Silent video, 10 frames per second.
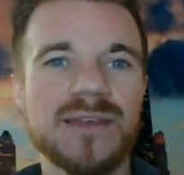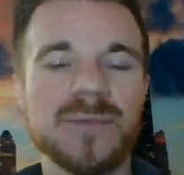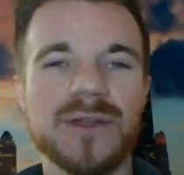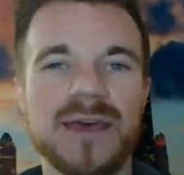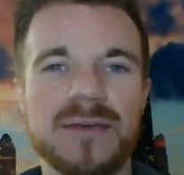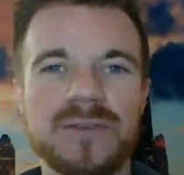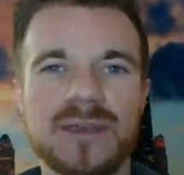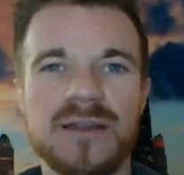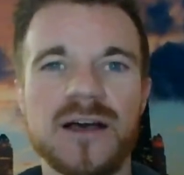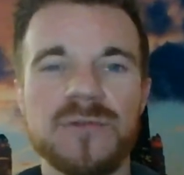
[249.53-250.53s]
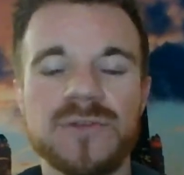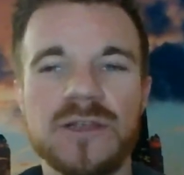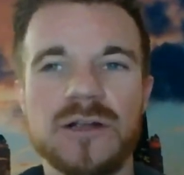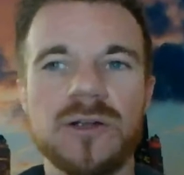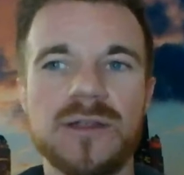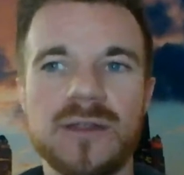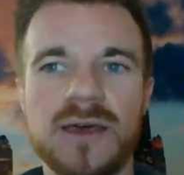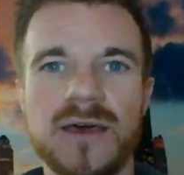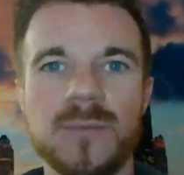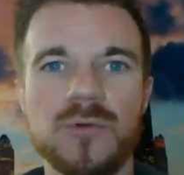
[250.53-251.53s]
I'm going to have to get off of here and
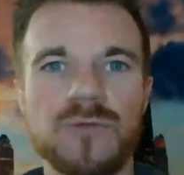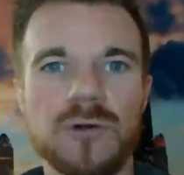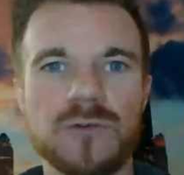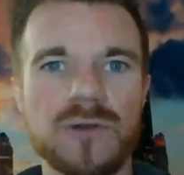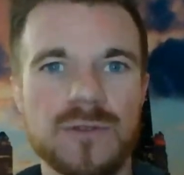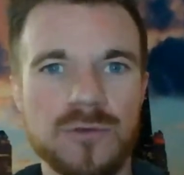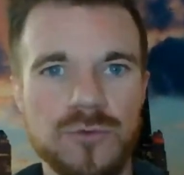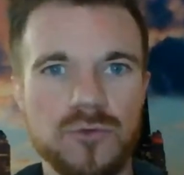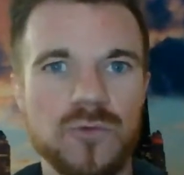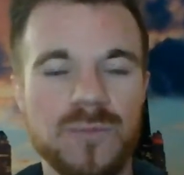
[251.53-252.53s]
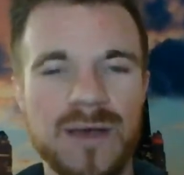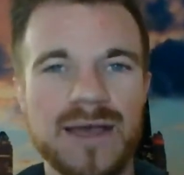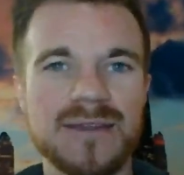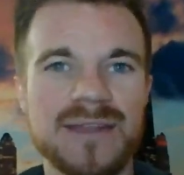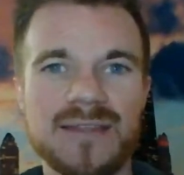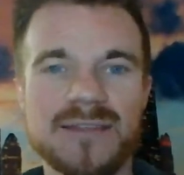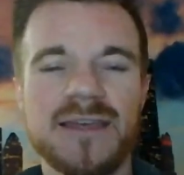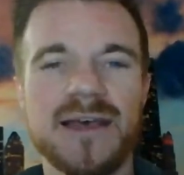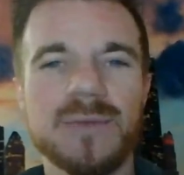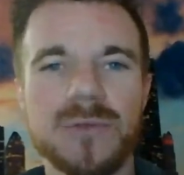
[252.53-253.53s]
move over to my
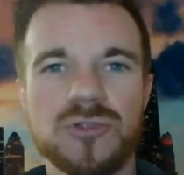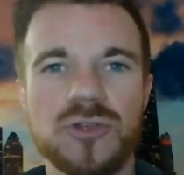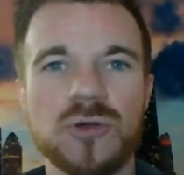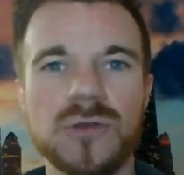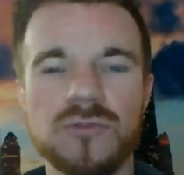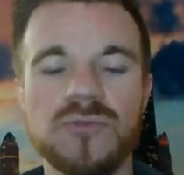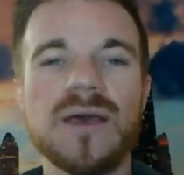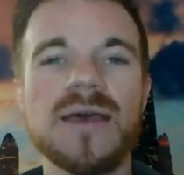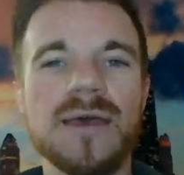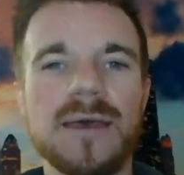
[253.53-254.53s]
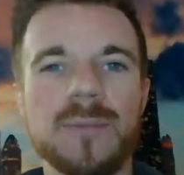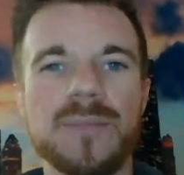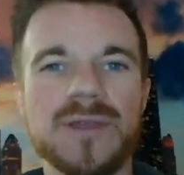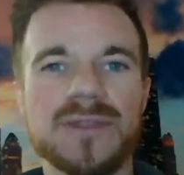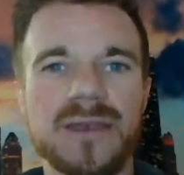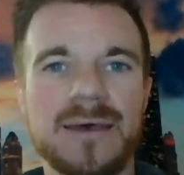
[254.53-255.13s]
desktop to show you. But